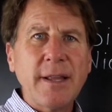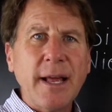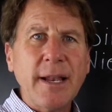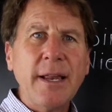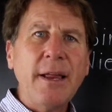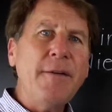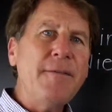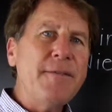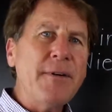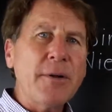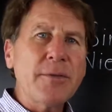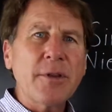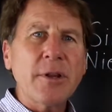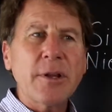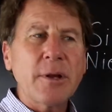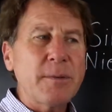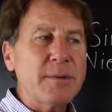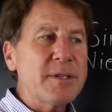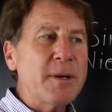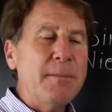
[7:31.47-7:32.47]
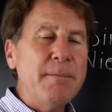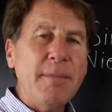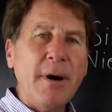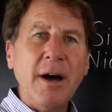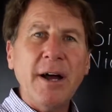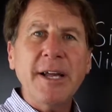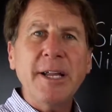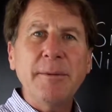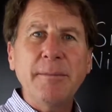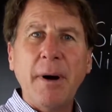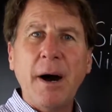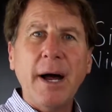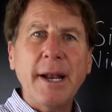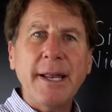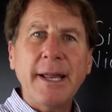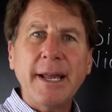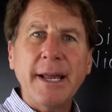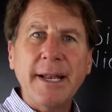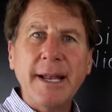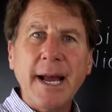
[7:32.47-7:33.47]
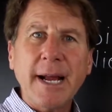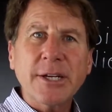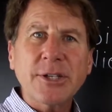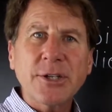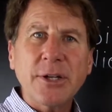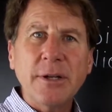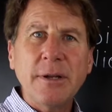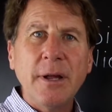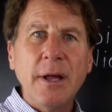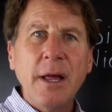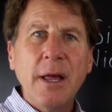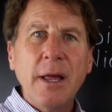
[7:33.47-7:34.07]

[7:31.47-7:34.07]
that he felt that there was a mind-body connection